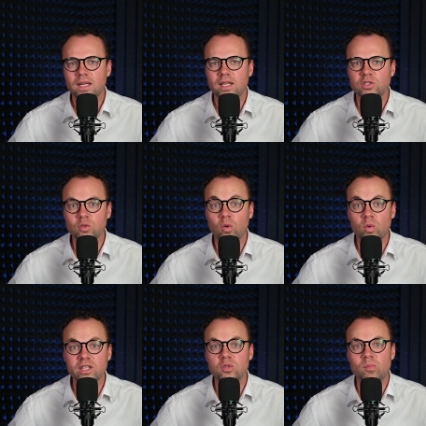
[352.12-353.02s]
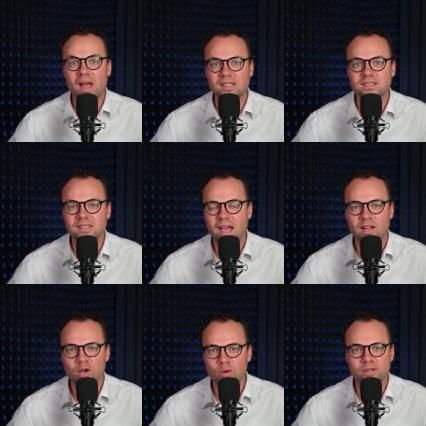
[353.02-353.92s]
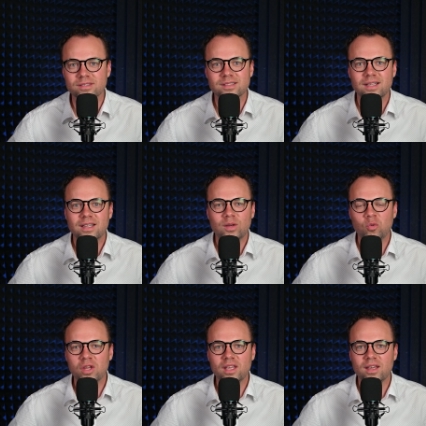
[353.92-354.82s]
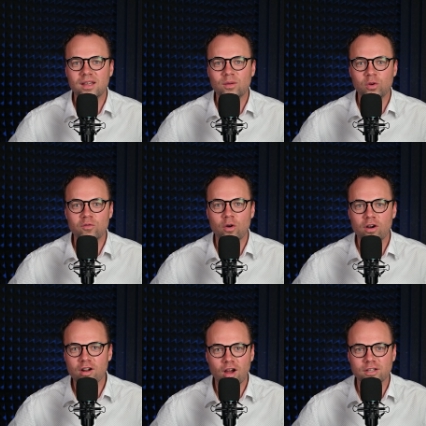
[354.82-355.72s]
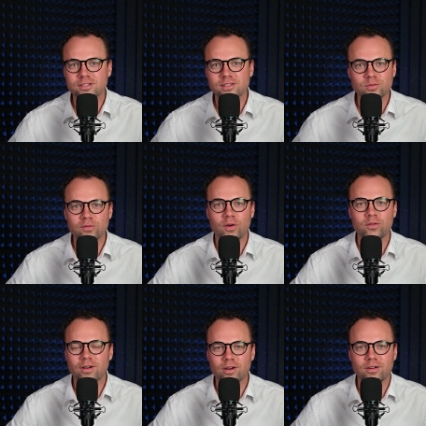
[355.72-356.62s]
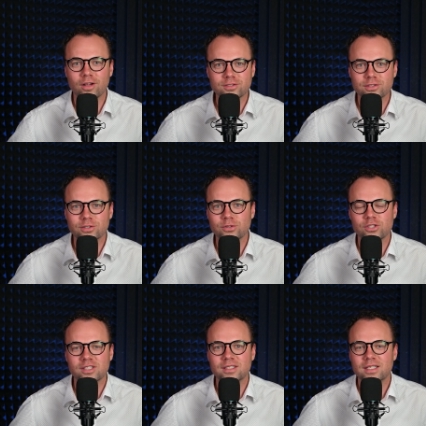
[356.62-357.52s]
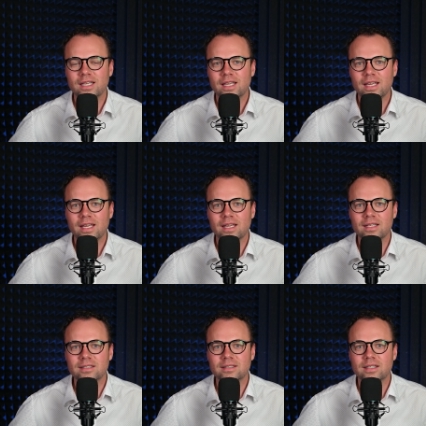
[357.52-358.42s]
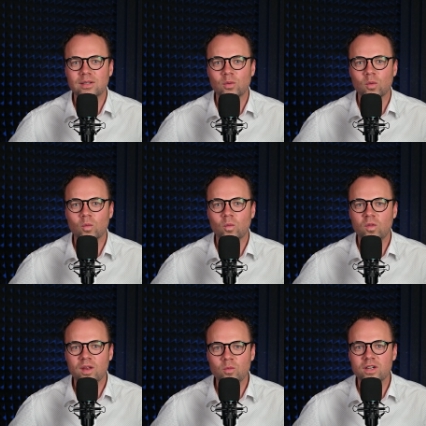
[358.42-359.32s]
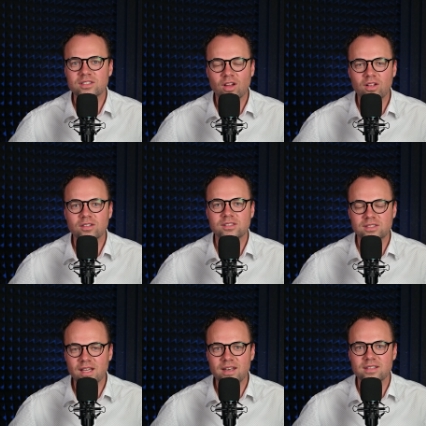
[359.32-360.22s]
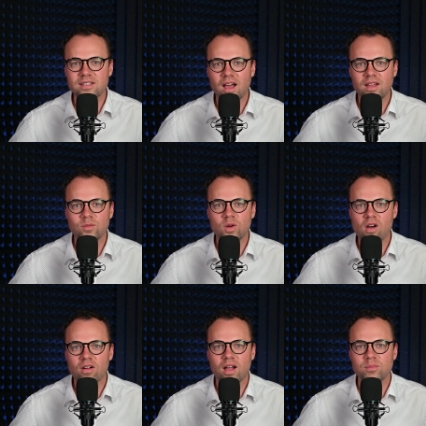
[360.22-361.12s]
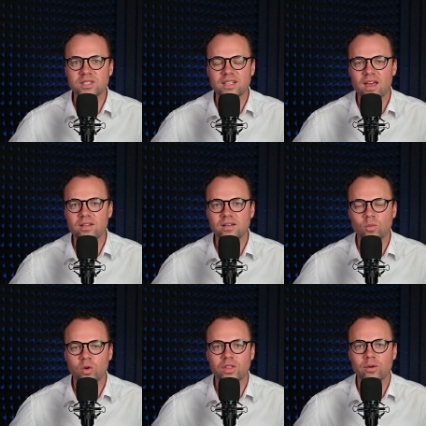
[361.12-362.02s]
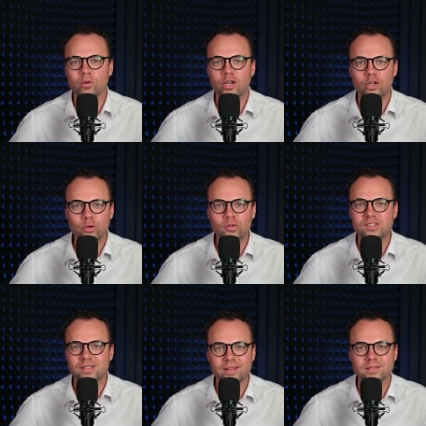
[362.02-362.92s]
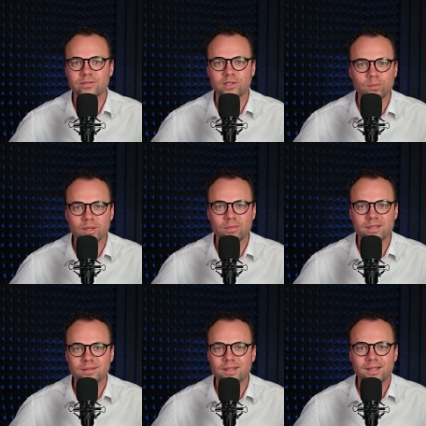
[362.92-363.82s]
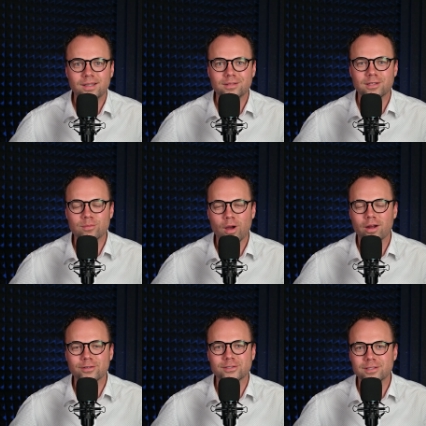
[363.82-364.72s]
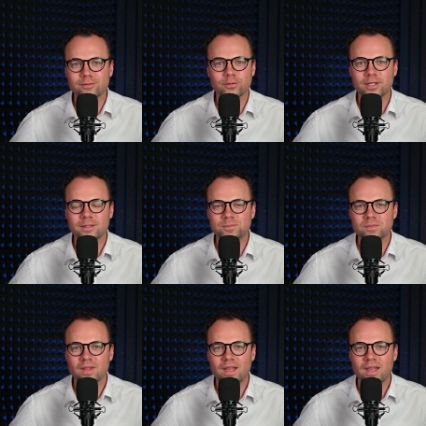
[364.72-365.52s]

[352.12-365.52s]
and do what we do best as Idahoans. We uh, we vote our conscience, we vote our constitution, and uh, then when it's all said and done, we all come together with a renewed sense of commitment to democracy and freedom.